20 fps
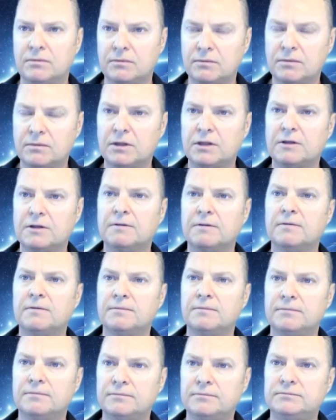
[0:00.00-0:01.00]

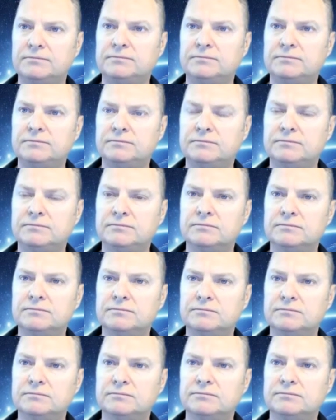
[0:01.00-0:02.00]

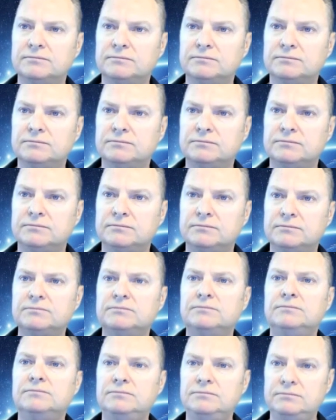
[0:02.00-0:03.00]

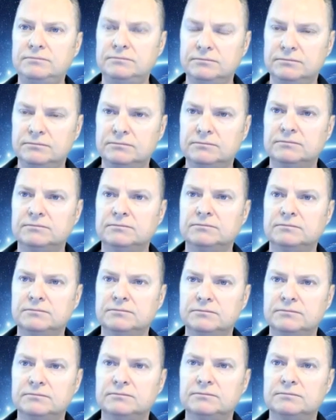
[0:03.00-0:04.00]

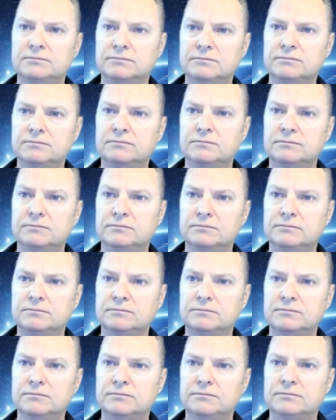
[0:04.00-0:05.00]

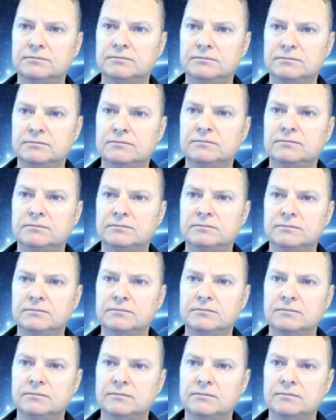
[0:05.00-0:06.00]

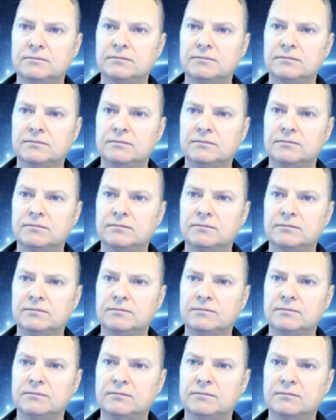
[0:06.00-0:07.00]

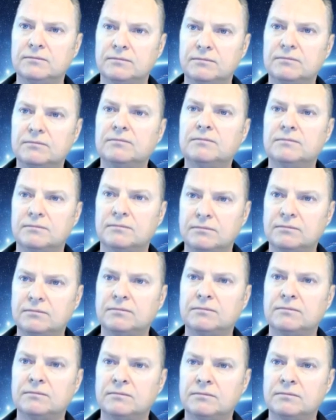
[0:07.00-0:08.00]
(silent)